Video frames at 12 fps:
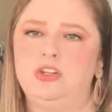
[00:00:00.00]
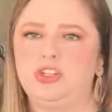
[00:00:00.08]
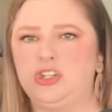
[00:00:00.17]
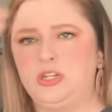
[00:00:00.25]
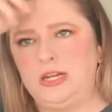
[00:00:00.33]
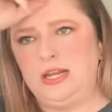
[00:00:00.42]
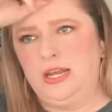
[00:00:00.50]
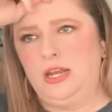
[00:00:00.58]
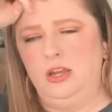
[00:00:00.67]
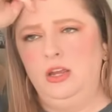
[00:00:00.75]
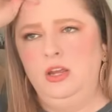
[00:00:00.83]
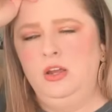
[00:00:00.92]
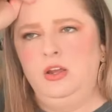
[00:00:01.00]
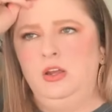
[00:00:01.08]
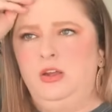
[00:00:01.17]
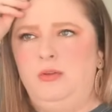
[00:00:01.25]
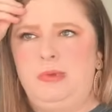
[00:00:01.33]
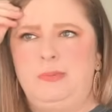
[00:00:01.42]
She,
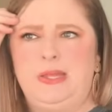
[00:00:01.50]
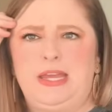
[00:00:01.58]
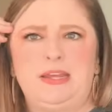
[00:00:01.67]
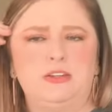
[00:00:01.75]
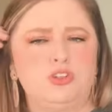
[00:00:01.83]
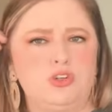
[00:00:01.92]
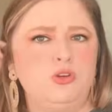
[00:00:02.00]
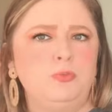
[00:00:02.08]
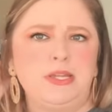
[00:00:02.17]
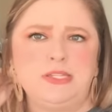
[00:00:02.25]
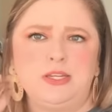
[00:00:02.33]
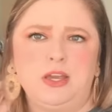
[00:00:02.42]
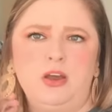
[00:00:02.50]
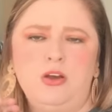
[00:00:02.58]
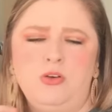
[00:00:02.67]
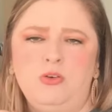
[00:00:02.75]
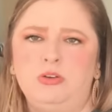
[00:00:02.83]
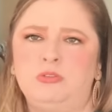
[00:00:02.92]
maybe like 2 months
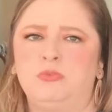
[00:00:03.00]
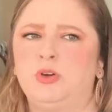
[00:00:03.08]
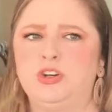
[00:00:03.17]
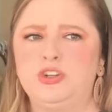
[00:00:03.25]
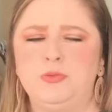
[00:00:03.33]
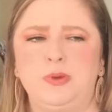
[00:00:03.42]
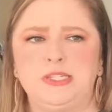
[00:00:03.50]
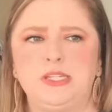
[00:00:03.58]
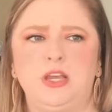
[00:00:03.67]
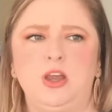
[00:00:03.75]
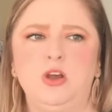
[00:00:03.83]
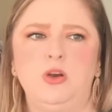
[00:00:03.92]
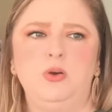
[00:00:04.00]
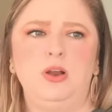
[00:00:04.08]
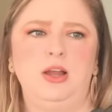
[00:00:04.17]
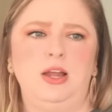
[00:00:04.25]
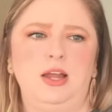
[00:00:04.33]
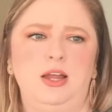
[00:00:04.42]
ago, 1 or 2 months ago,
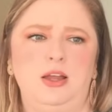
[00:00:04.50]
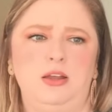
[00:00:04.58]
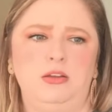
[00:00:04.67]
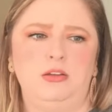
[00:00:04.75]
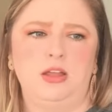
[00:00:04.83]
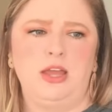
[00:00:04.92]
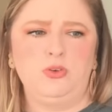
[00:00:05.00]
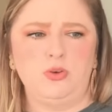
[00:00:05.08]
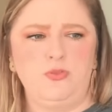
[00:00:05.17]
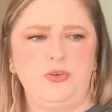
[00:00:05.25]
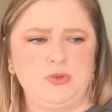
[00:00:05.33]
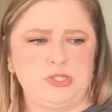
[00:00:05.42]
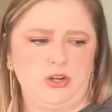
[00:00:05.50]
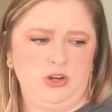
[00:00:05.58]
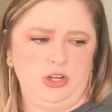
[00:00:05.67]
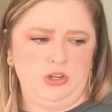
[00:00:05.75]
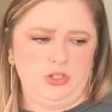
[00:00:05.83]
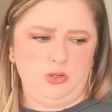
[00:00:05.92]
I don't know if it was on her
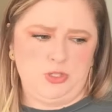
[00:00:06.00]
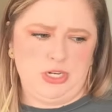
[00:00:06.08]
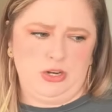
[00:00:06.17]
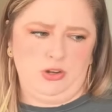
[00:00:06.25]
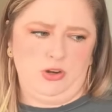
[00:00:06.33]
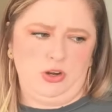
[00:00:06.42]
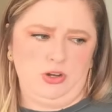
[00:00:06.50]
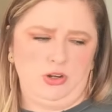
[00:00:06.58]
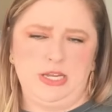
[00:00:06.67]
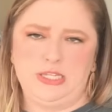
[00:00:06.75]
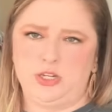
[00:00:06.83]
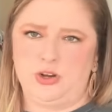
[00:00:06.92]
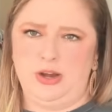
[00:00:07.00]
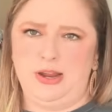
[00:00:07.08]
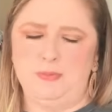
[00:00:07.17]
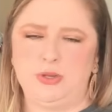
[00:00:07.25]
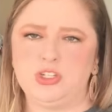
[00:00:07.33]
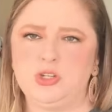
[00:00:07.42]
YouTube channel or on her
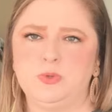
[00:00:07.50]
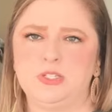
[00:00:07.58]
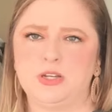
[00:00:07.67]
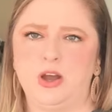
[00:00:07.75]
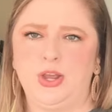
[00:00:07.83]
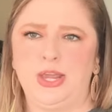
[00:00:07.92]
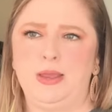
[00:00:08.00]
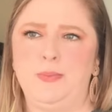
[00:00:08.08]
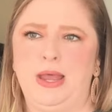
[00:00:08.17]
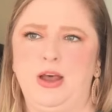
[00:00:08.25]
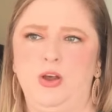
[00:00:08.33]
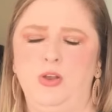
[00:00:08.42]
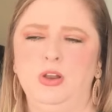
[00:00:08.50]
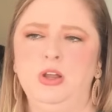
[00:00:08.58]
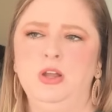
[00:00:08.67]
Instagram, but she was talking about